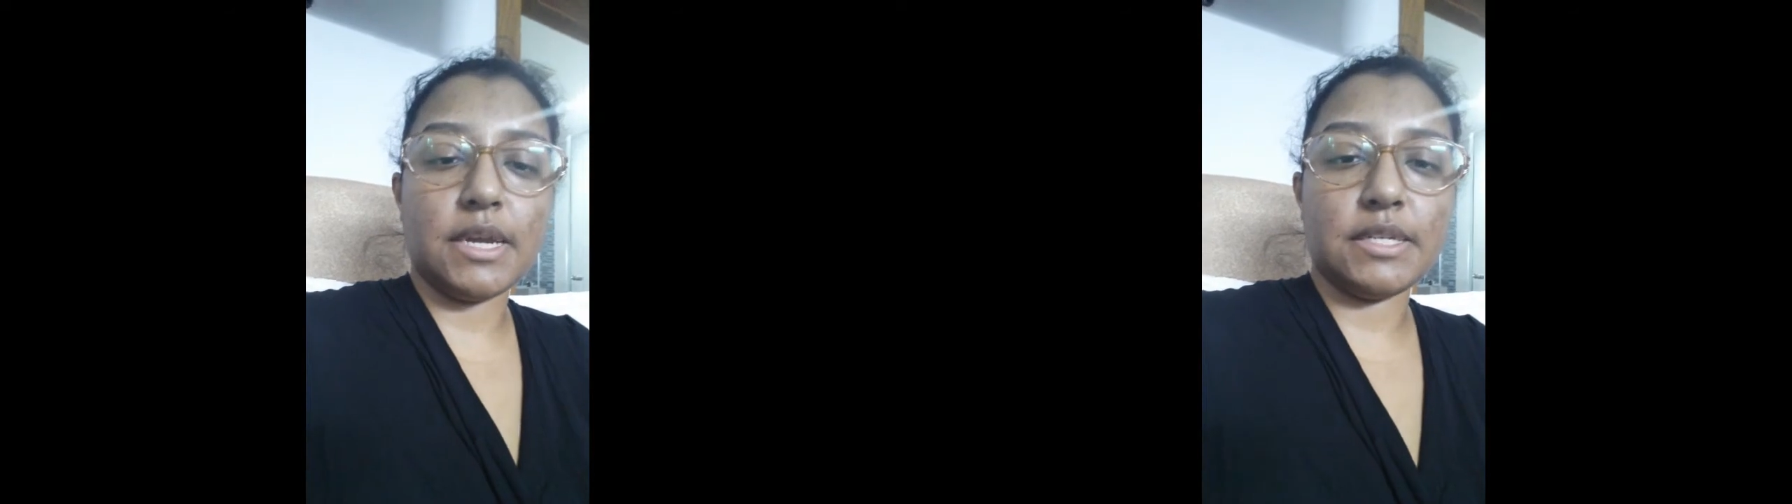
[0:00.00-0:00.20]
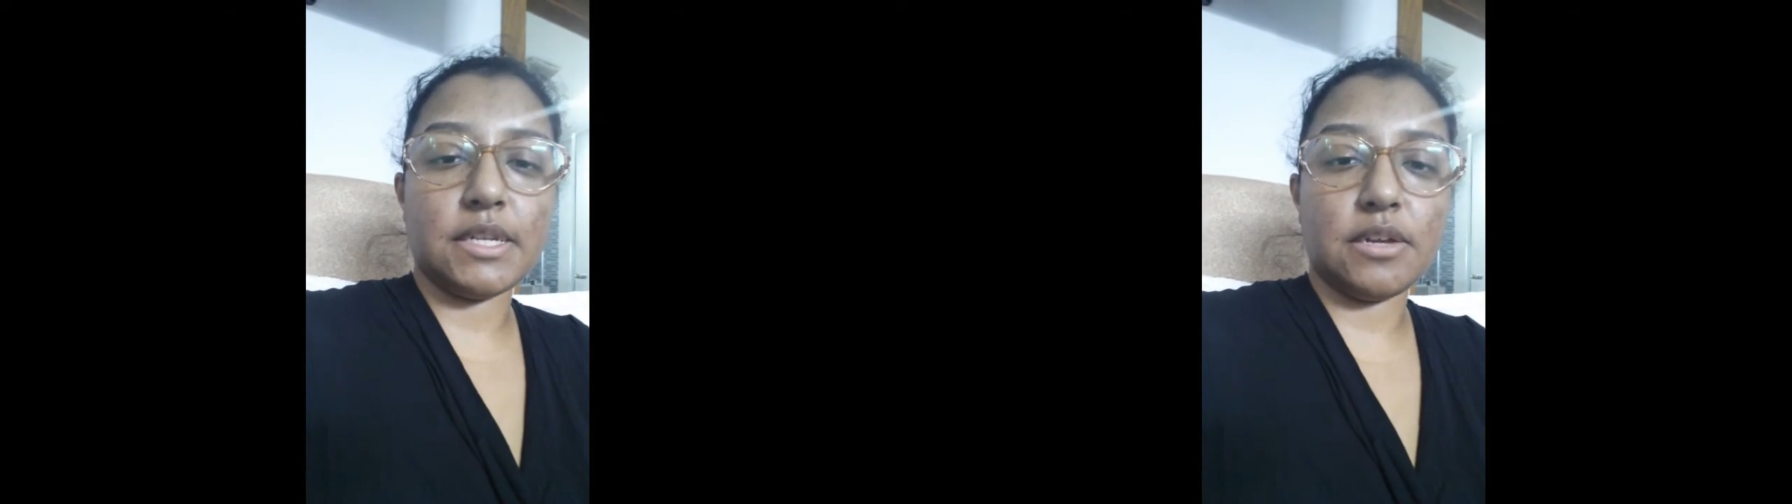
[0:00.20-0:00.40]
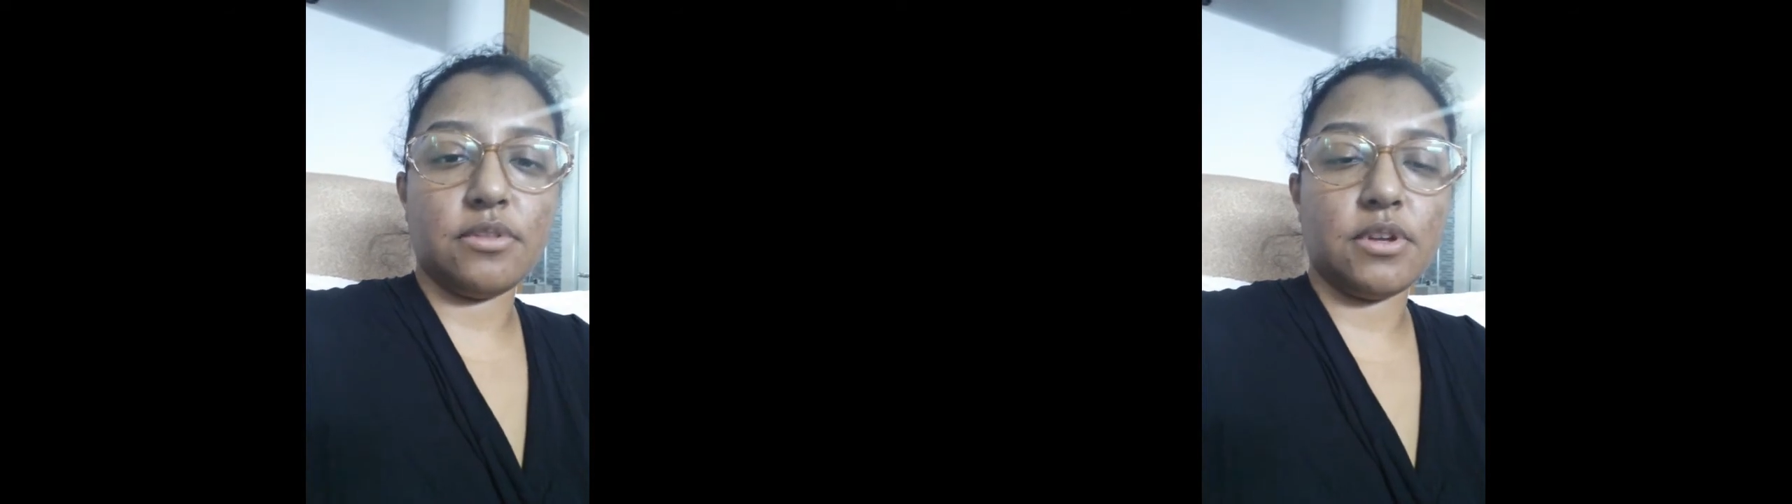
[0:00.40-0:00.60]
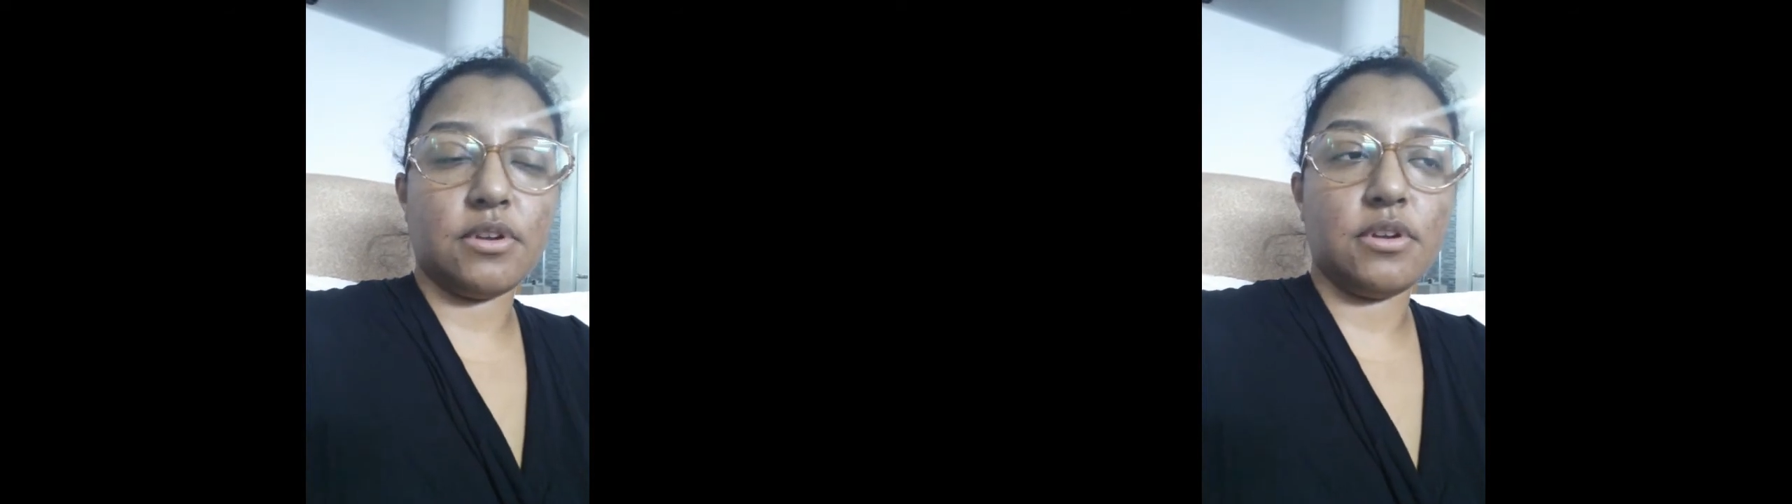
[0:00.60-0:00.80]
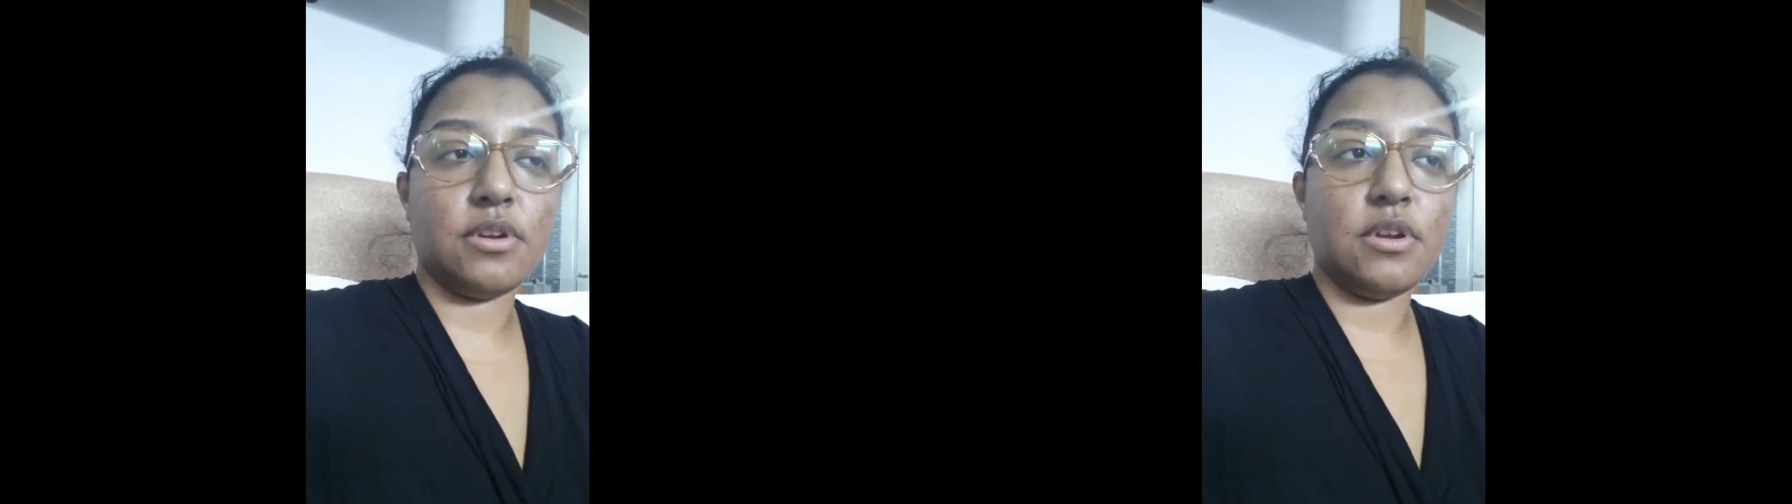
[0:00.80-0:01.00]
tight down
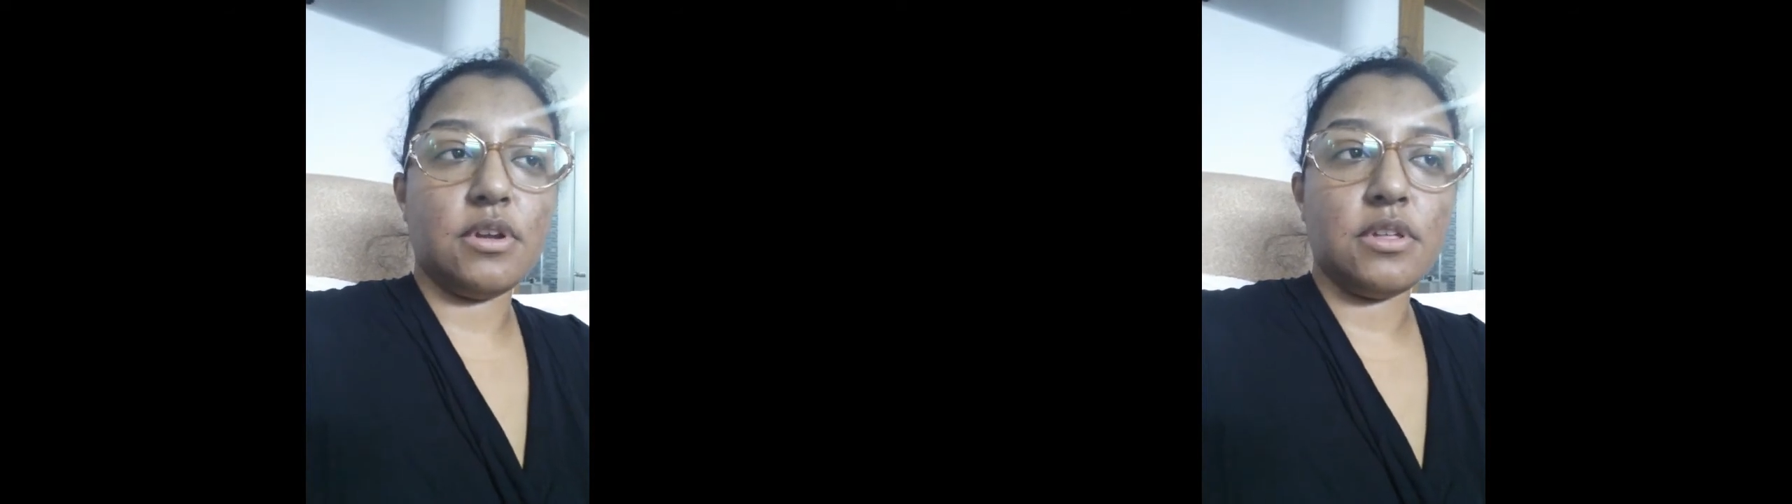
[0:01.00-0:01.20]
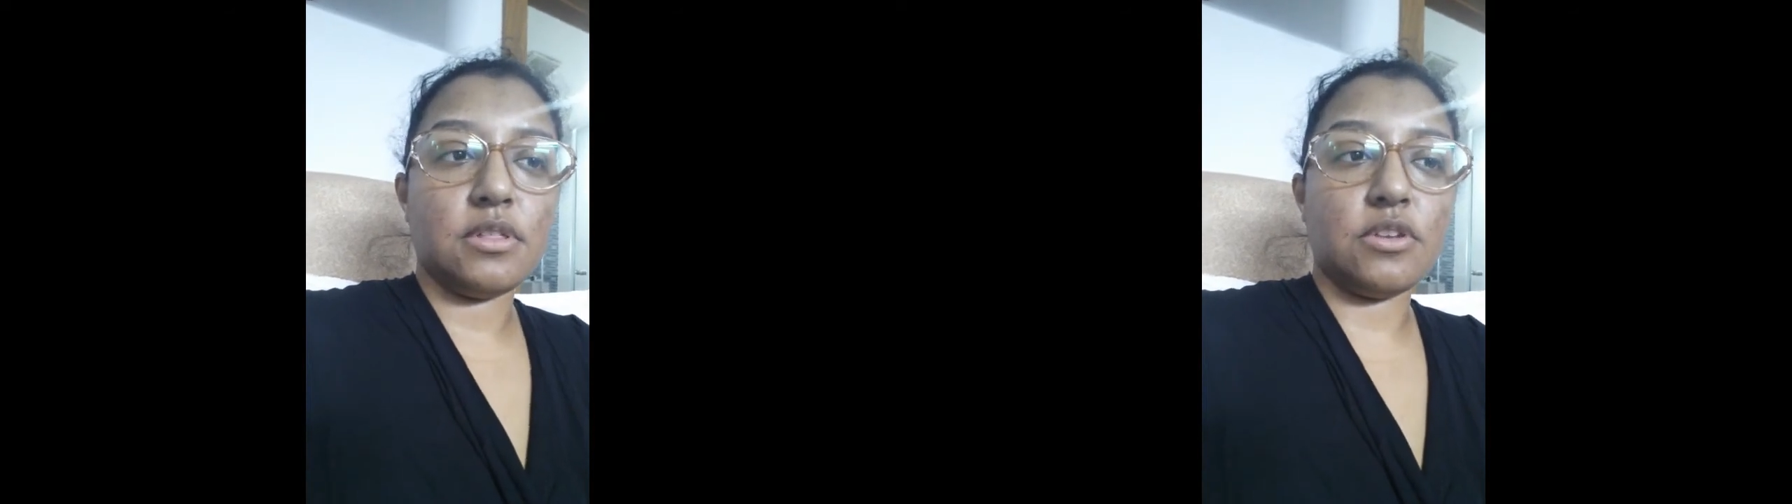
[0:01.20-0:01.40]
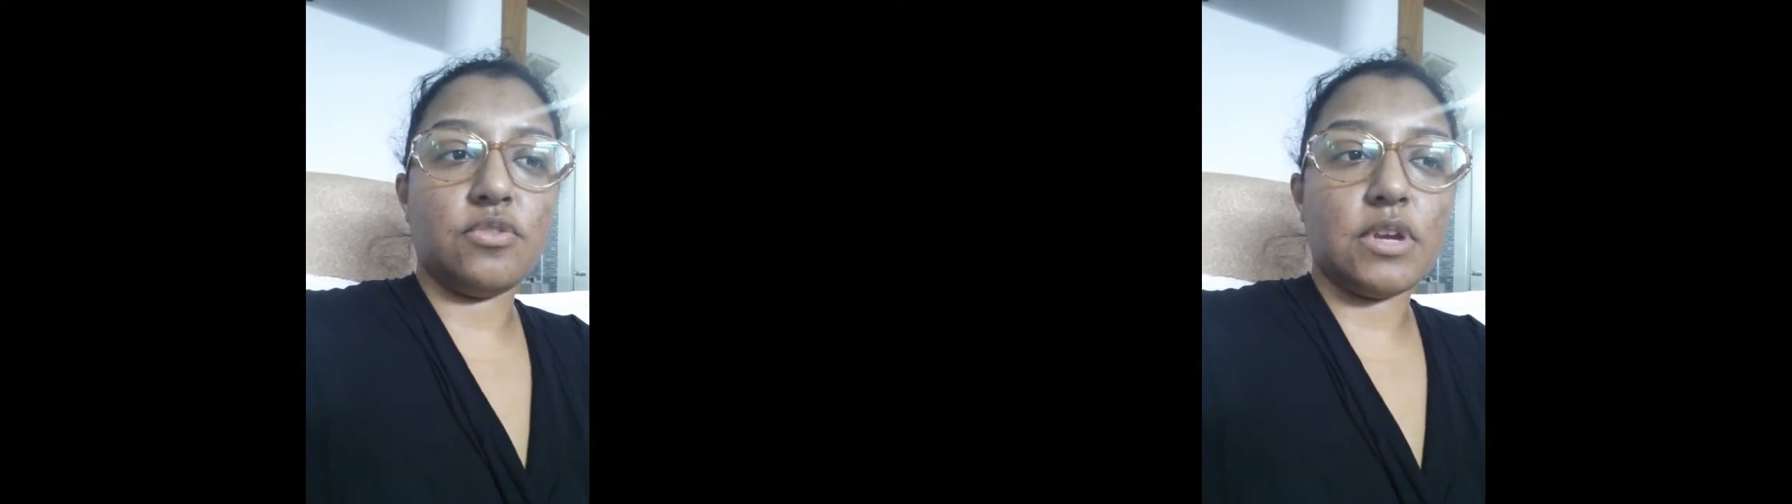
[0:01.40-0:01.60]
there that